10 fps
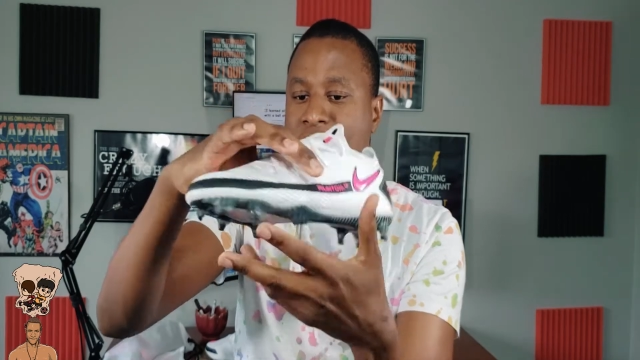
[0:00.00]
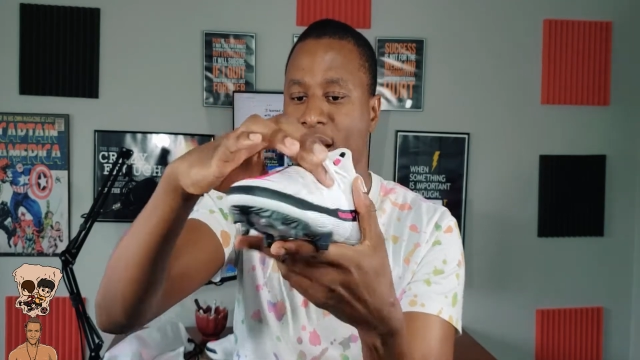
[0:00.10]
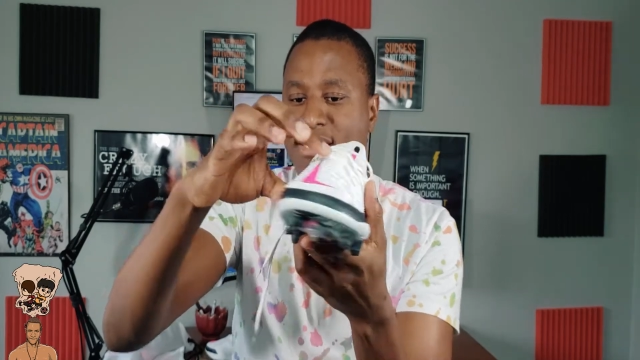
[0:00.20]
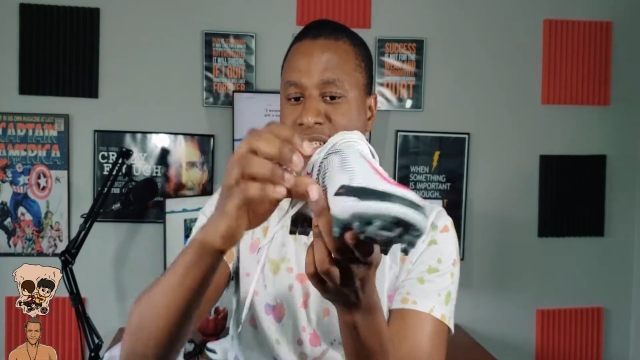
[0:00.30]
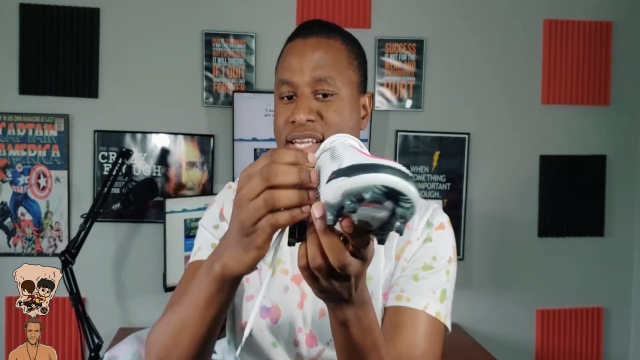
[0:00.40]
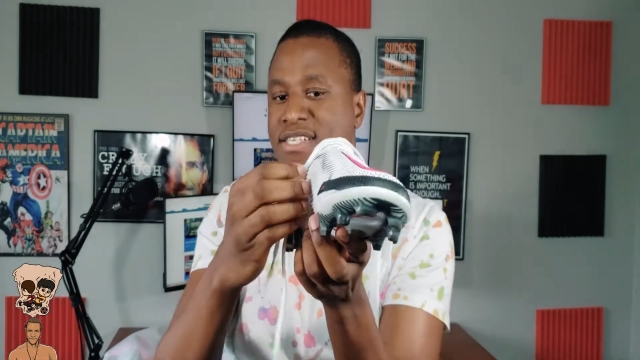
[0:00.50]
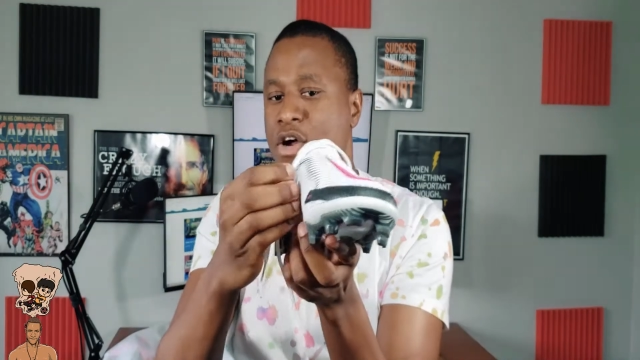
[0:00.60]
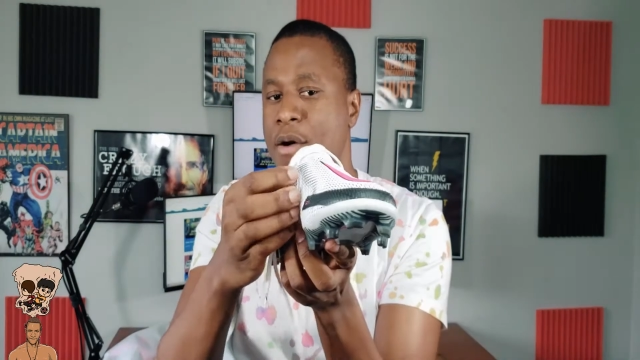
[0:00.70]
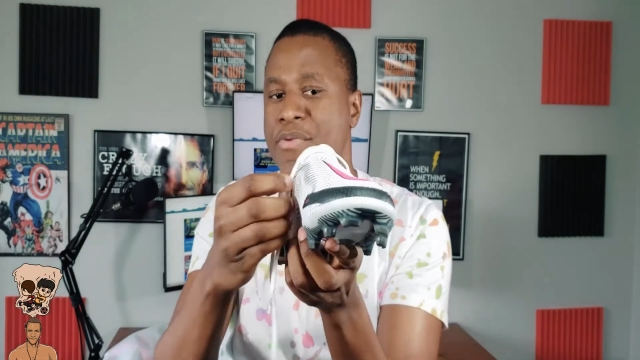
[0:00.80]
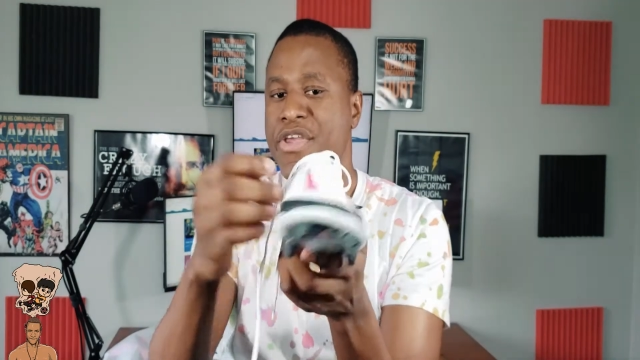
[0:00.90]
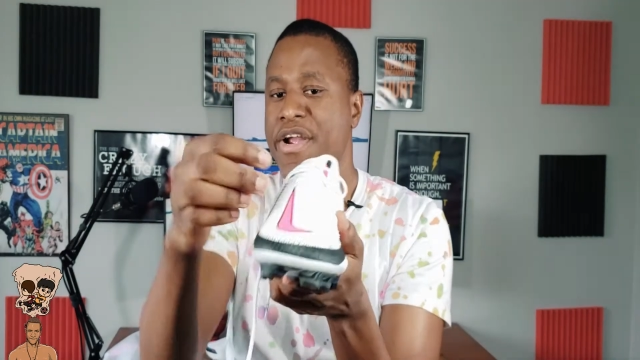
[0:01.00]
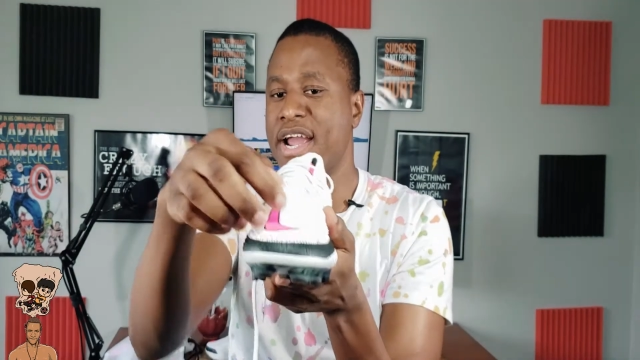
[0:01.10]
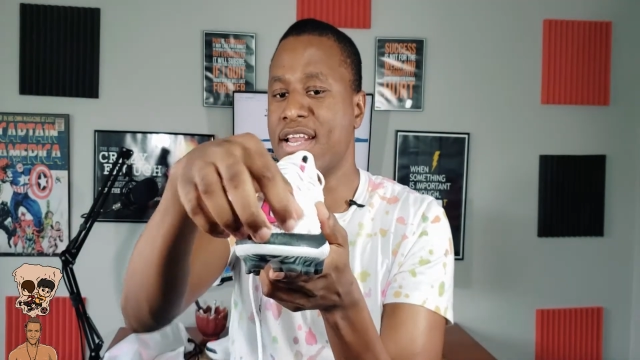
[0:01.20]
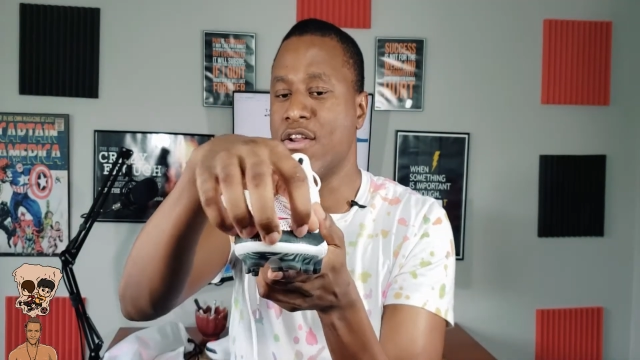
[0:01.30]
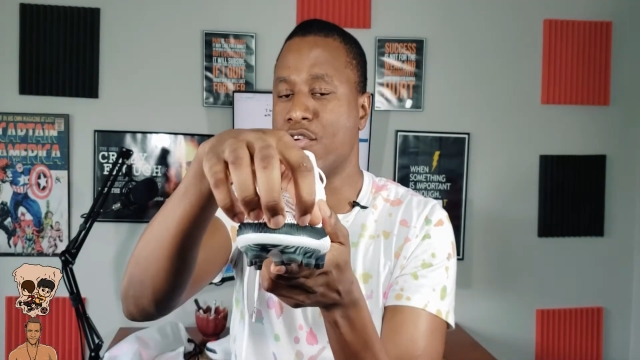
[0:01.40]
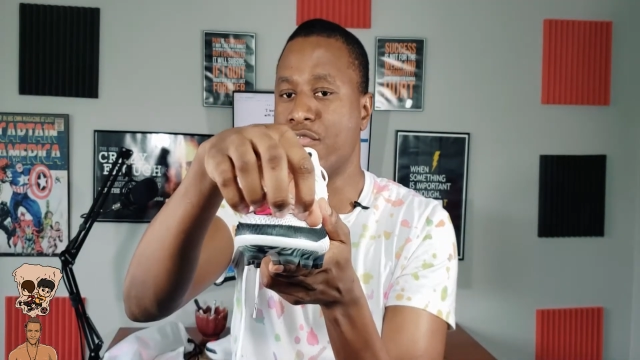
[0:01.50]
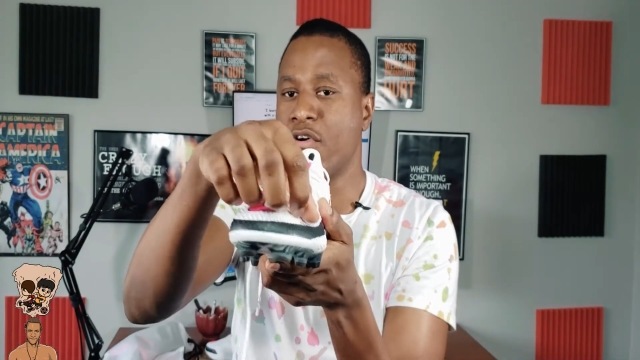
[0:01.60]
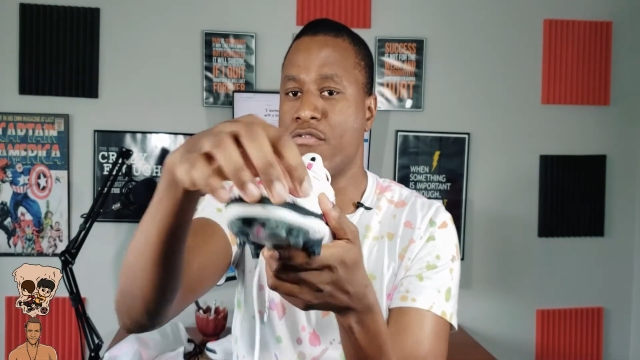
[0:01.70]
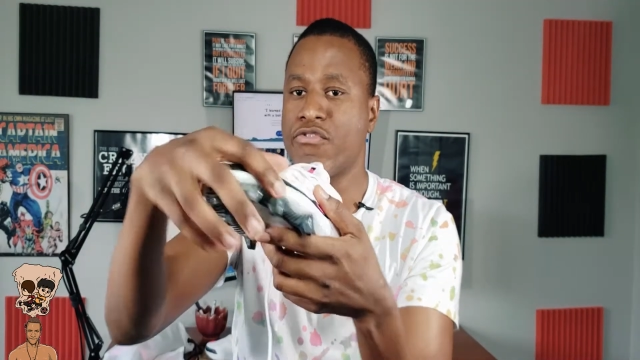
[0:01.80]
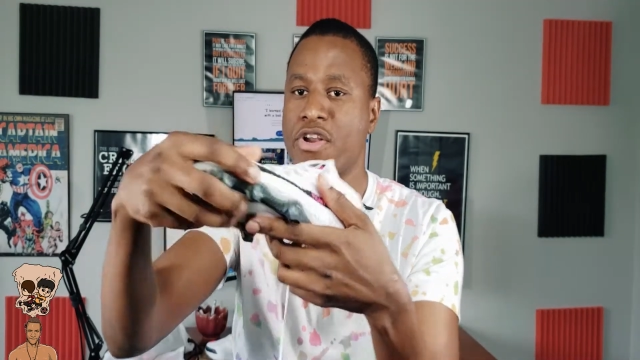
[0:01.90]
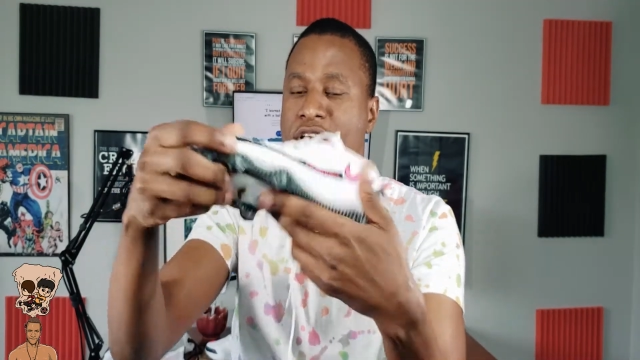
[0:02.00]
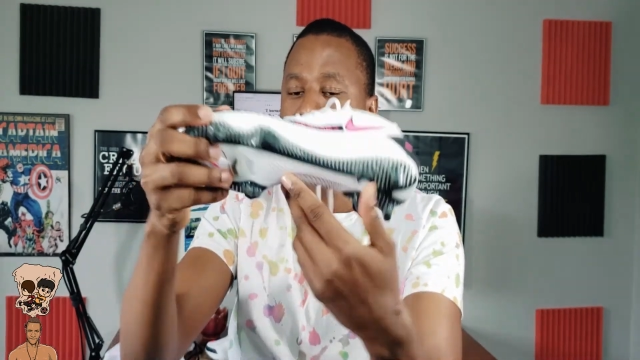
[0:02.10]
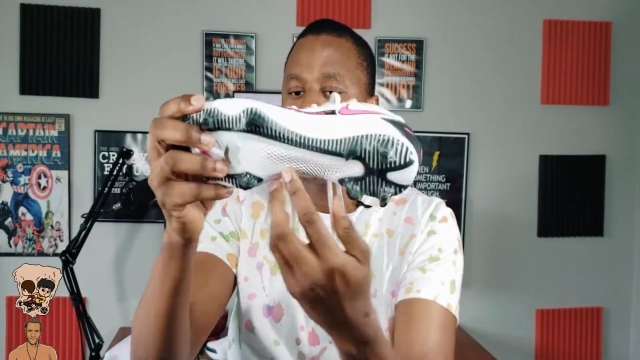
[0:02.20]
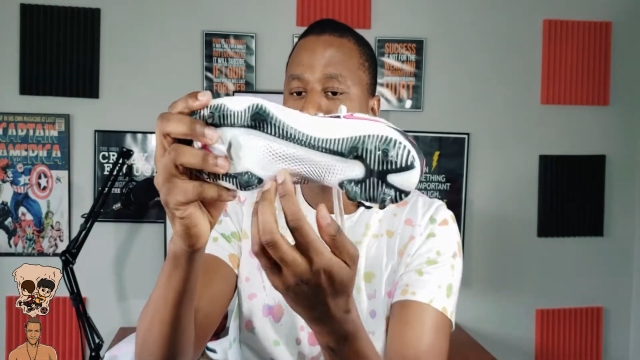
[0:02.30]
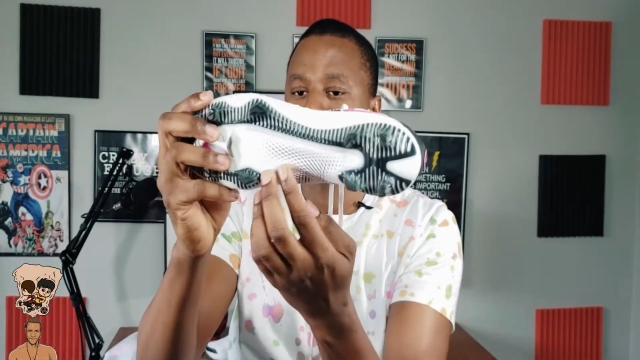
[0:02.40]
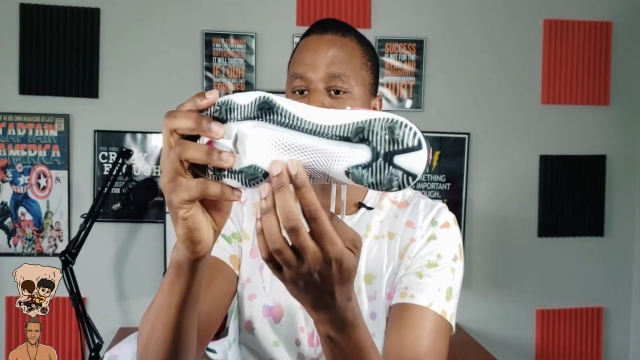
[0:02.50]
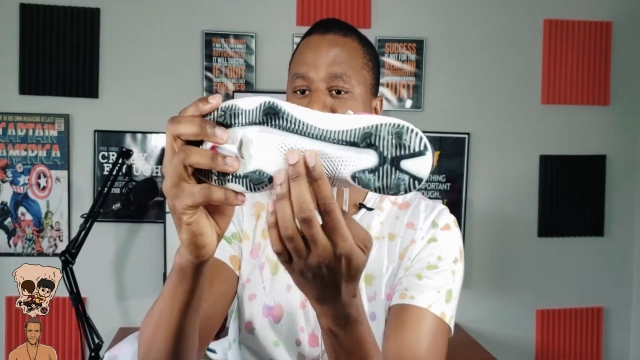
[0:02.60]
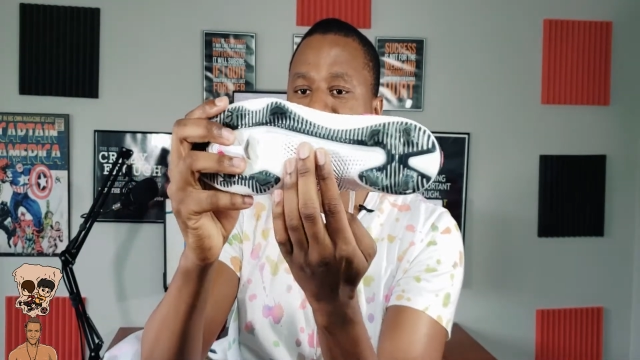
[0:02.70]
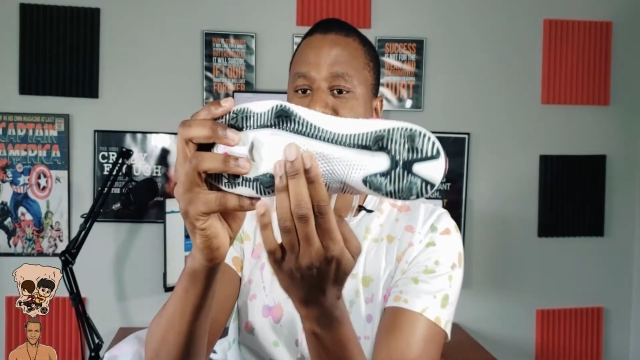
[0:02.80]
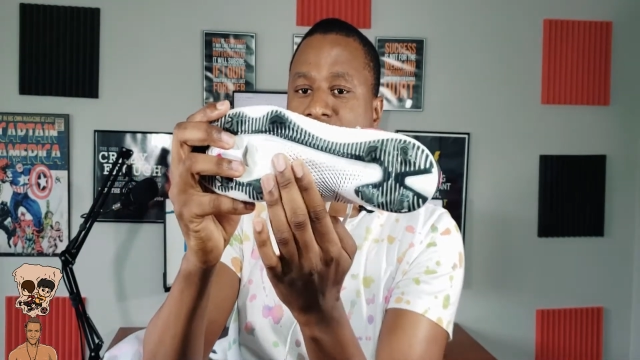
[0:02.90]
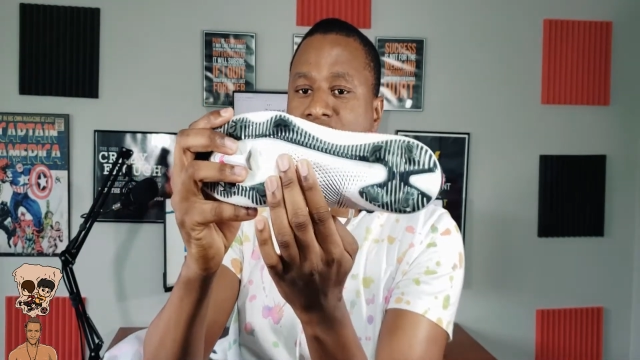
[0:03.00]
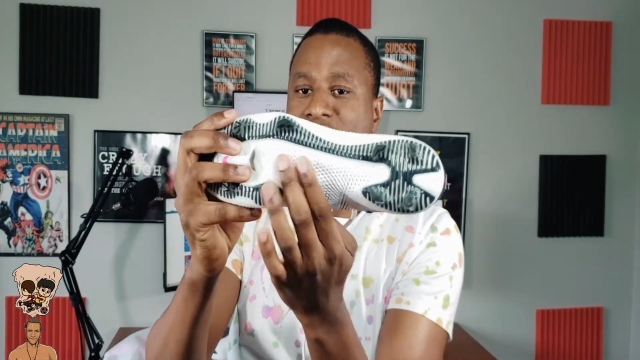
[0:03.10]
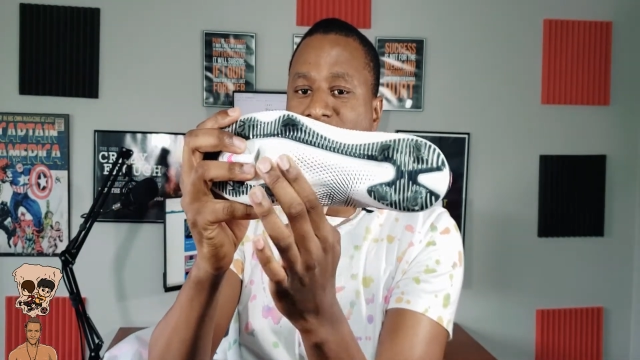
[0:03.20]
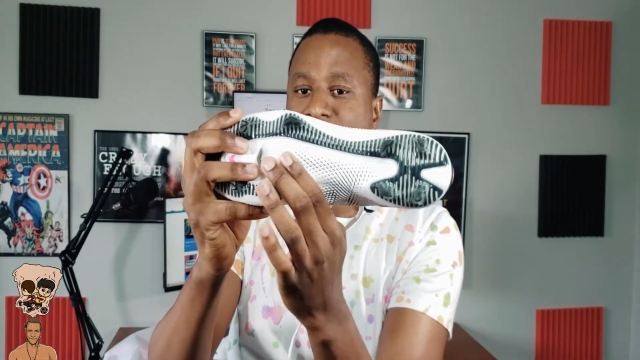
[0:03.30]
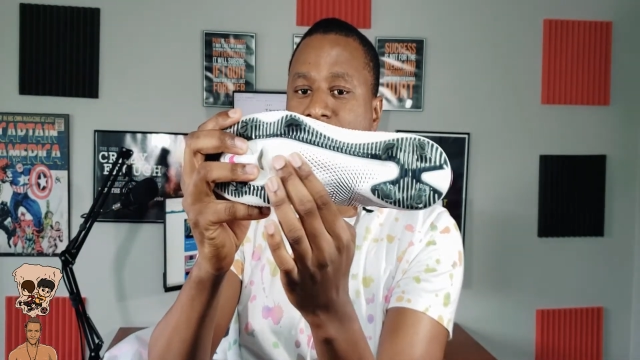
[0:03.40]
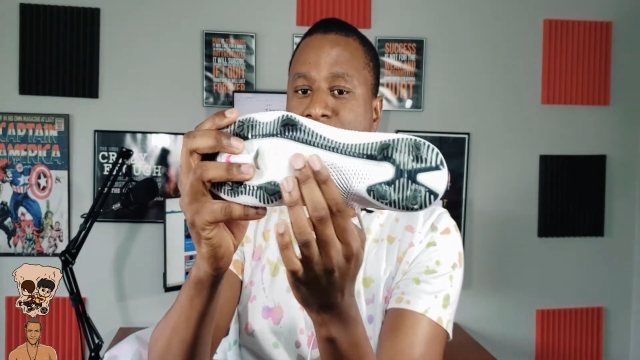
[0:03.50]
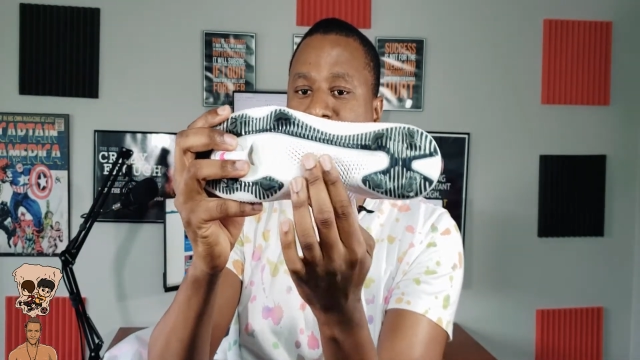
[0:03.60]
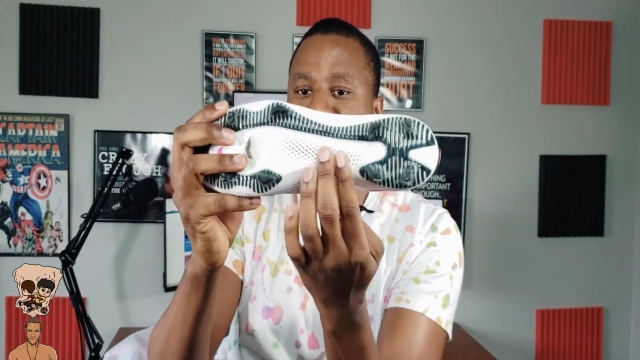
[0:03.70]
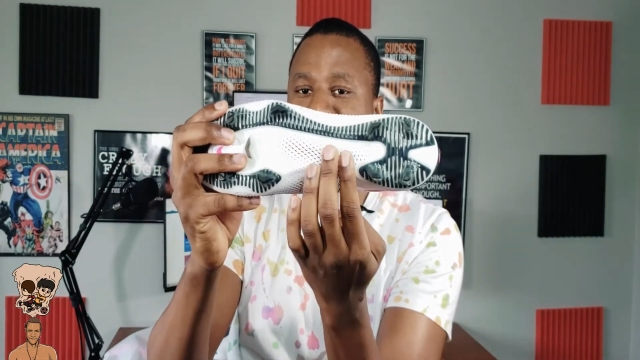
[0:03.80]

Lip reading: as it is up here and then on the forefront. But you can, it's a little bit of